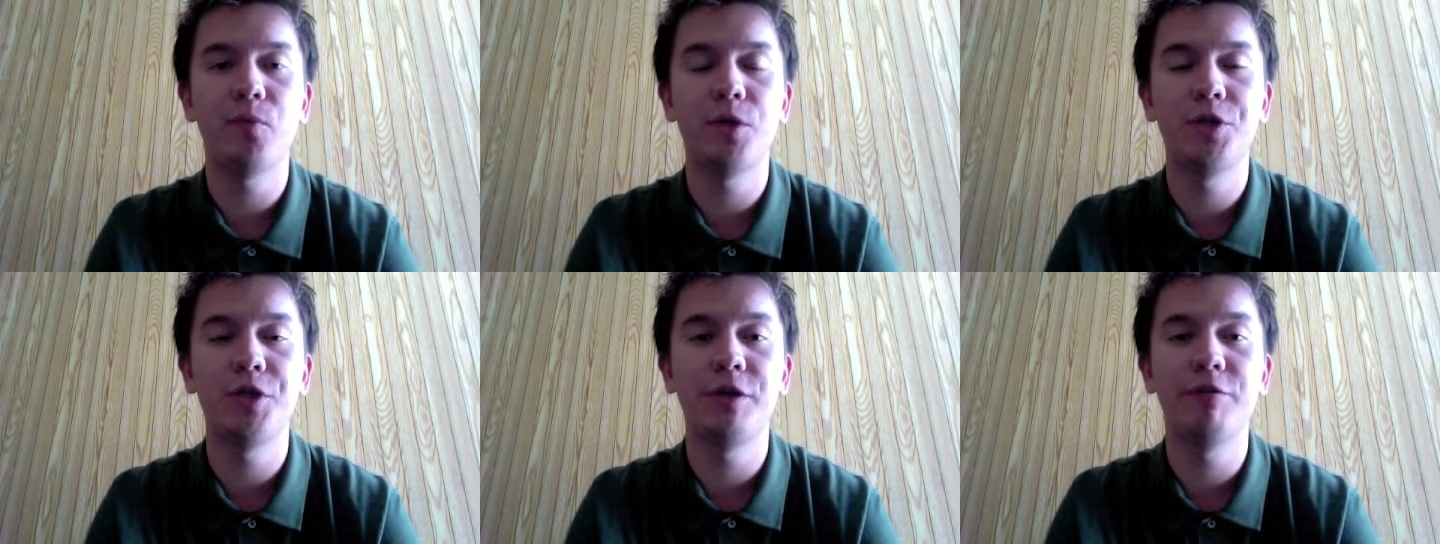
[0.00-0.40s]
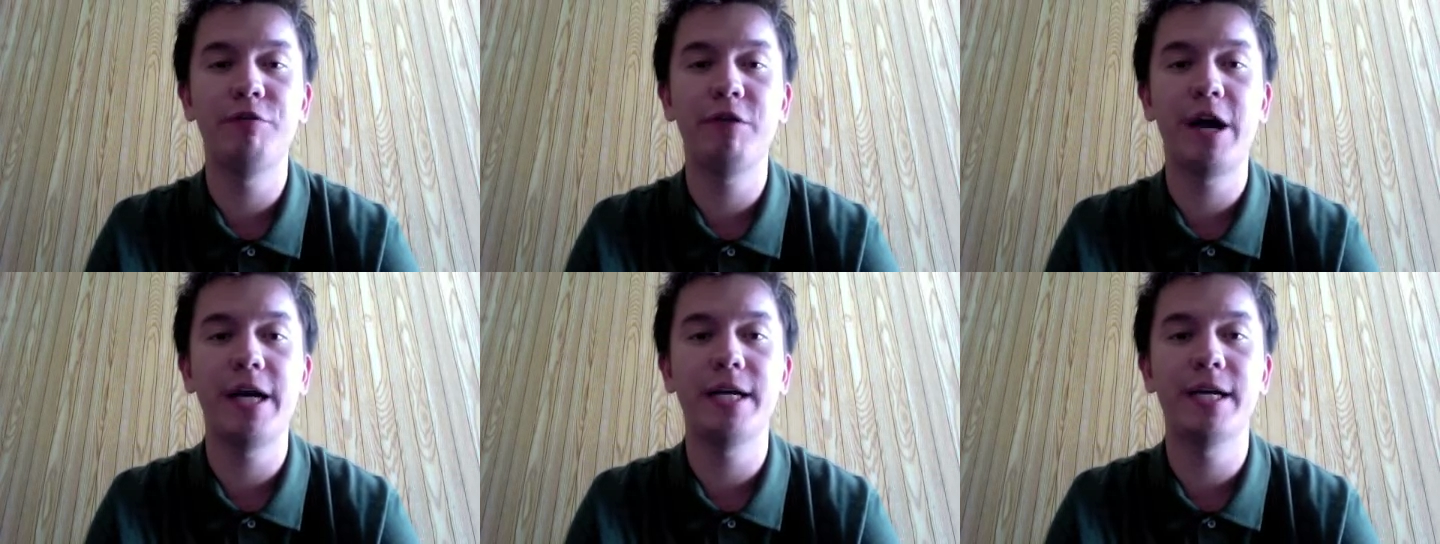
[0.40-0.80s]
which you can
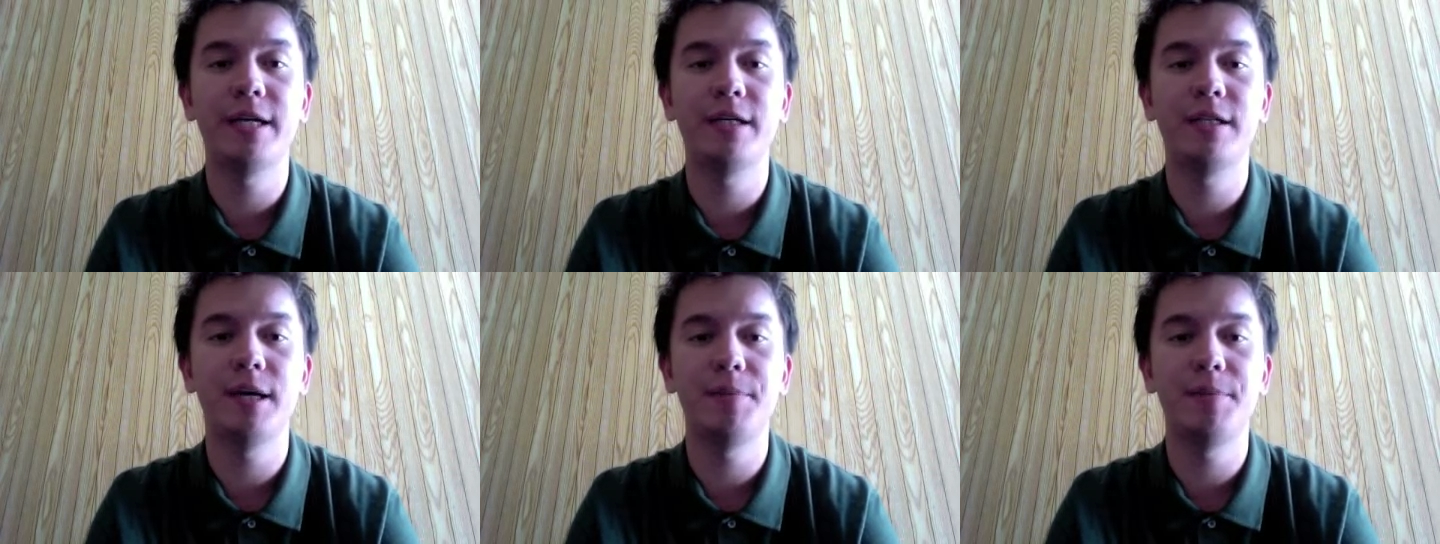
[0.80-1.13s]
find at